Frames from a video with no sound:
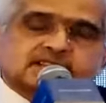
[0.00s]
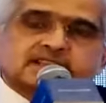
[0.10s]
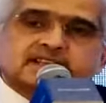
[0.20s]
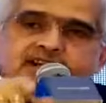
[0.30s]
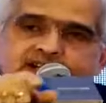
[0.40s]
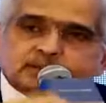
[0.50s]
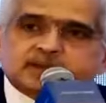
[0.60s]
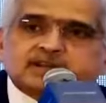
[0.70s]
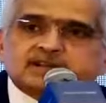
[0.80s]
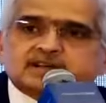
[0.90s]
the
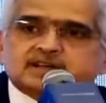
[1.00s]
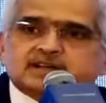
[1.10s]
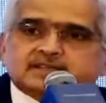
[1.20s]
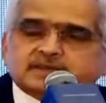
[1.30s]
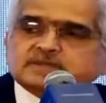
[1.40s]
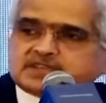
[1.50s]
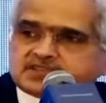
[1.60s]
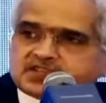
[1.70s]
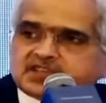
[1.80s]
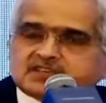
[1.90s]
urban
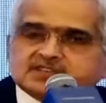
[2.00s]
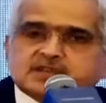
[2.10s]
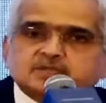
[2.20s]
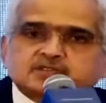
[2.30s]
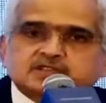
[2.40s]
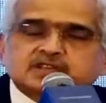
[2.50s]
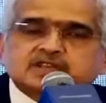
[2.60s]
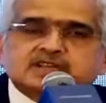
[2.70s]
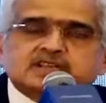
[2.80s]
FMCG consumption.